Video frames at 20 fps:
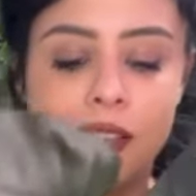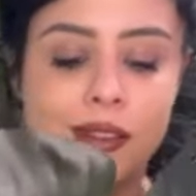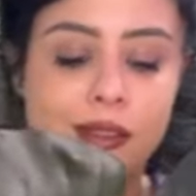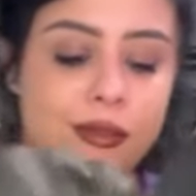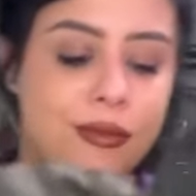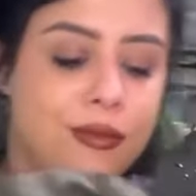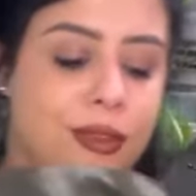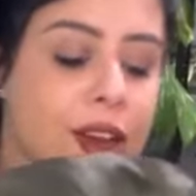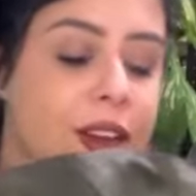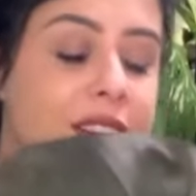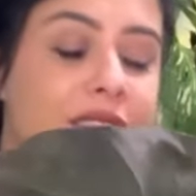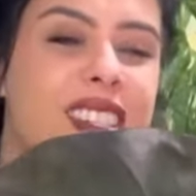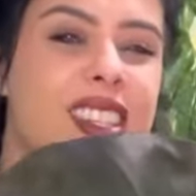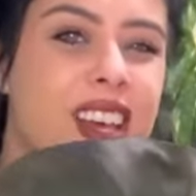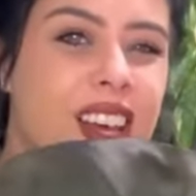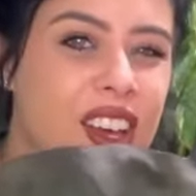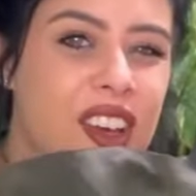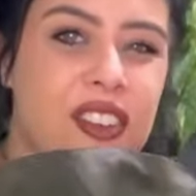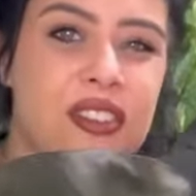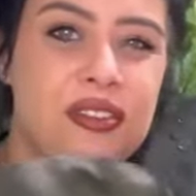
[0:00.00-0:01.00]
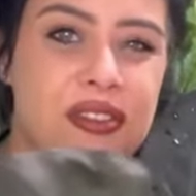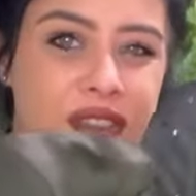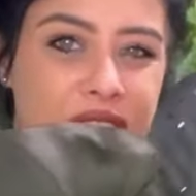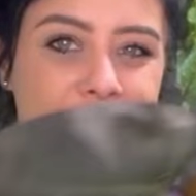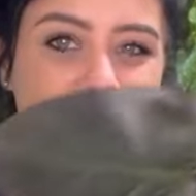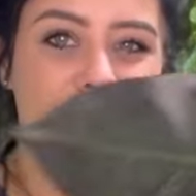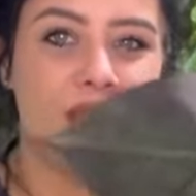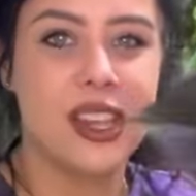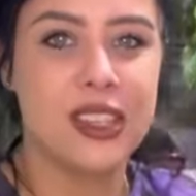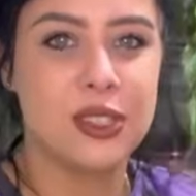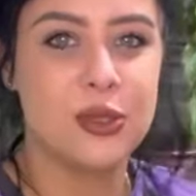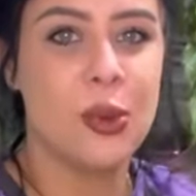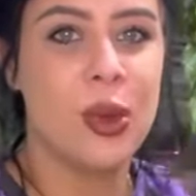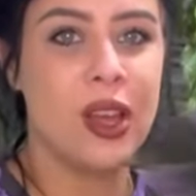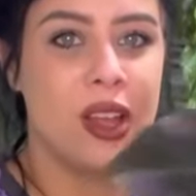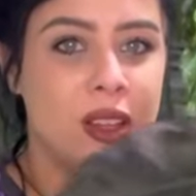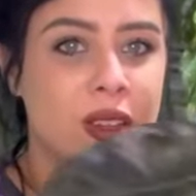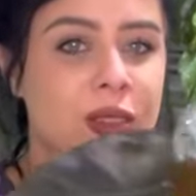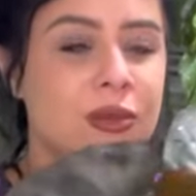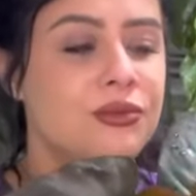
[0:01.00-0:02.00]
very tough as
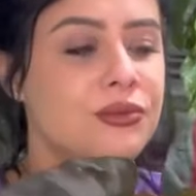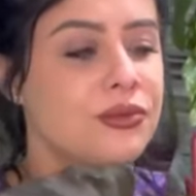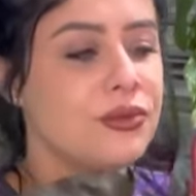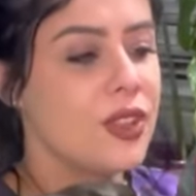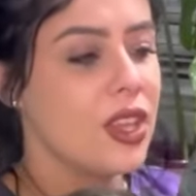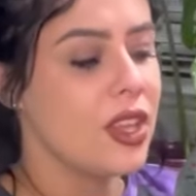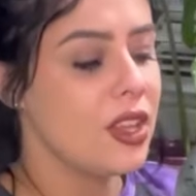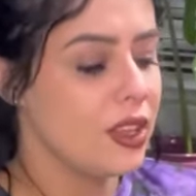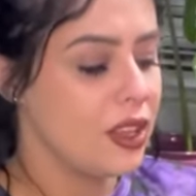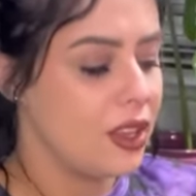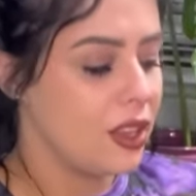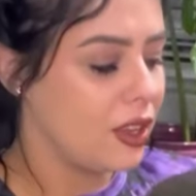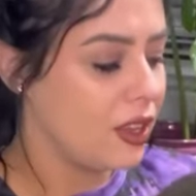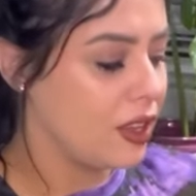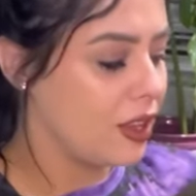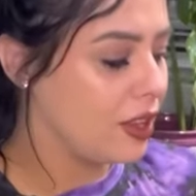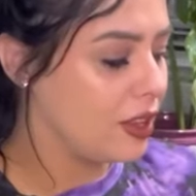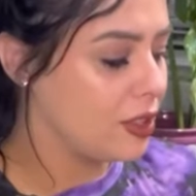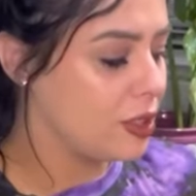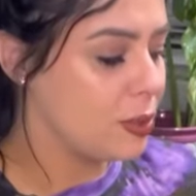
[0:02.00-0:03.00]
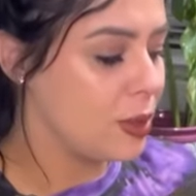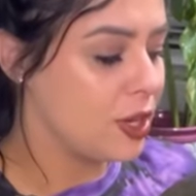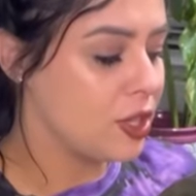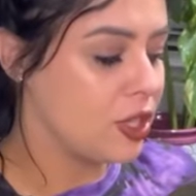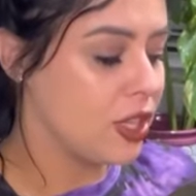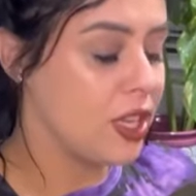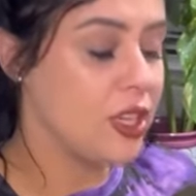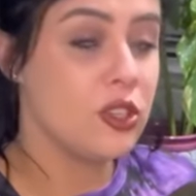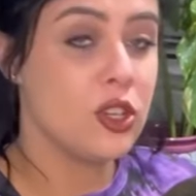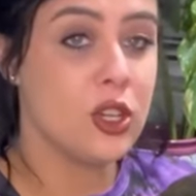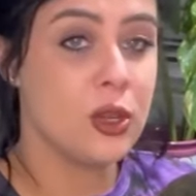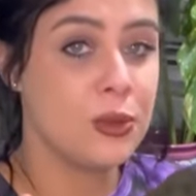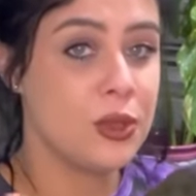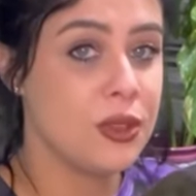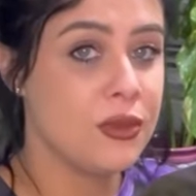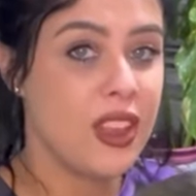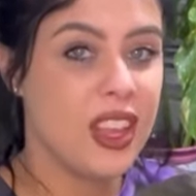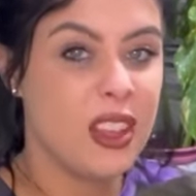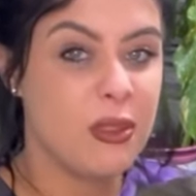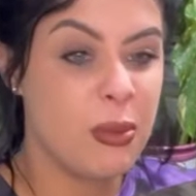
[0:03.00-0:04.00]
well, especially in terms
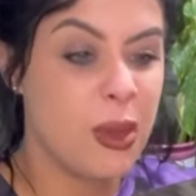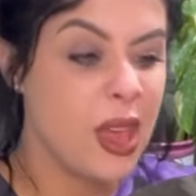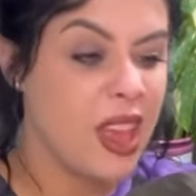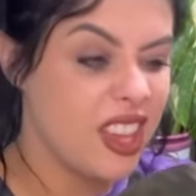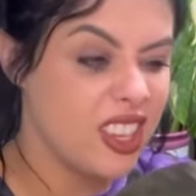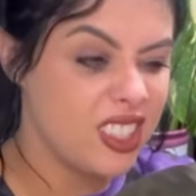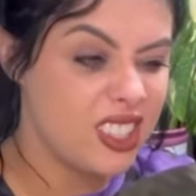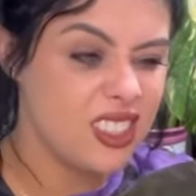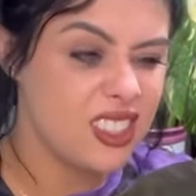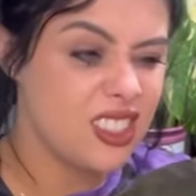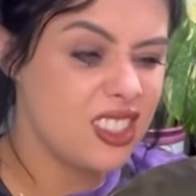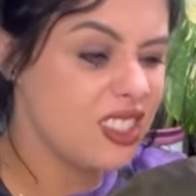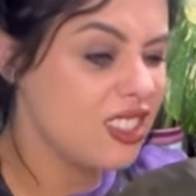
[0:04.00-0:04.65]
of like pests.